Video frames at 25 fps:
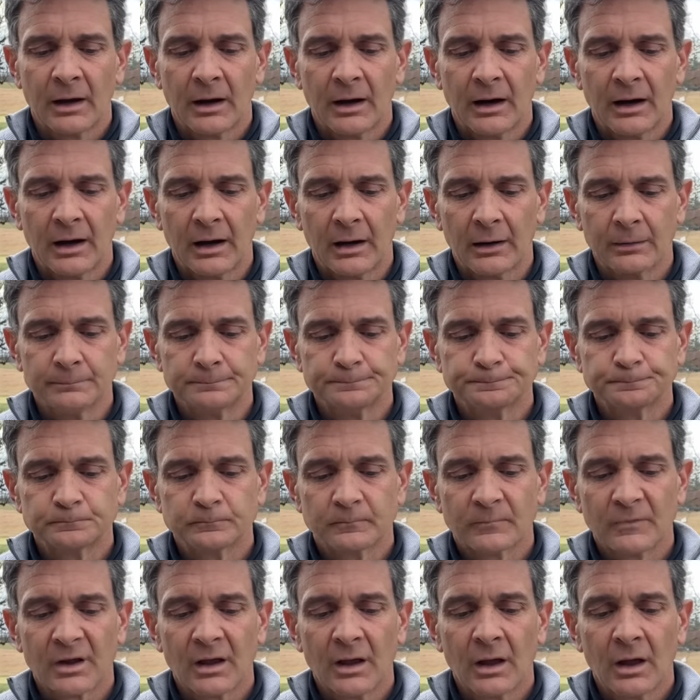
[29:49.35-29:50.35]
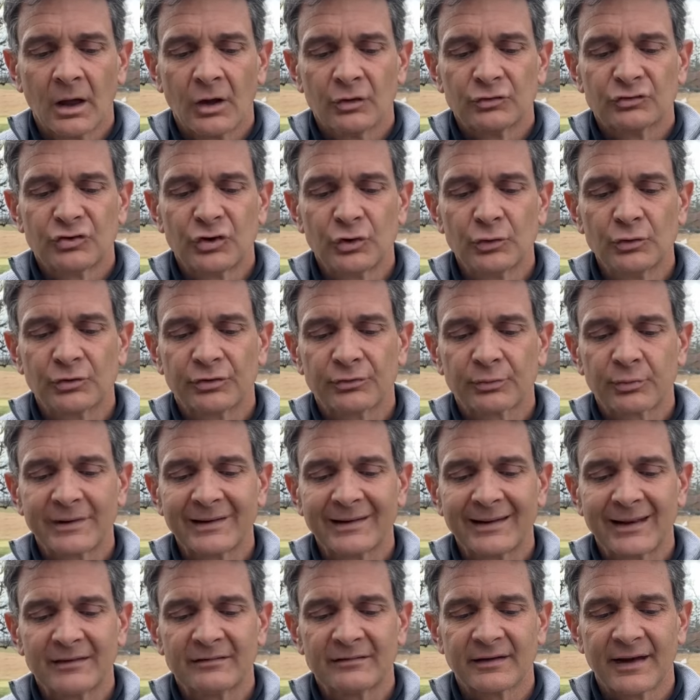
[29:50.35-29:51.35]
Um, Two to
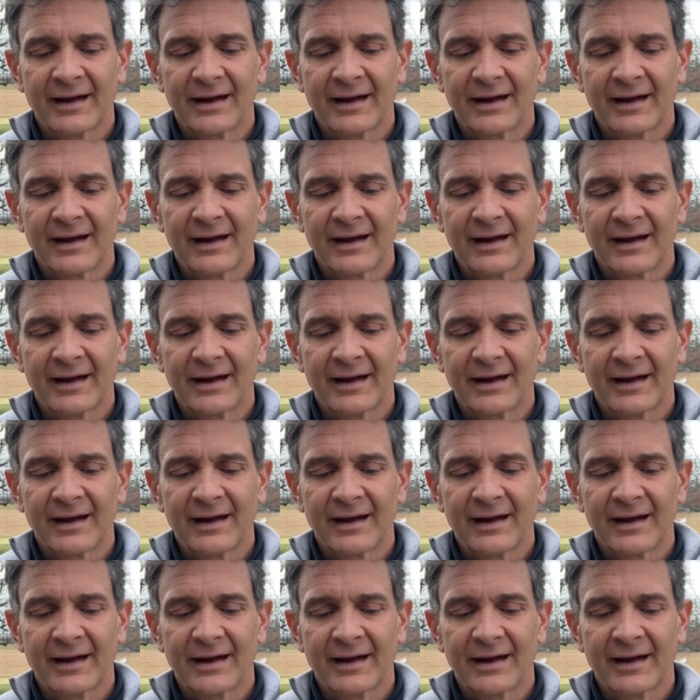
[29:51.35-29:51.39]
three days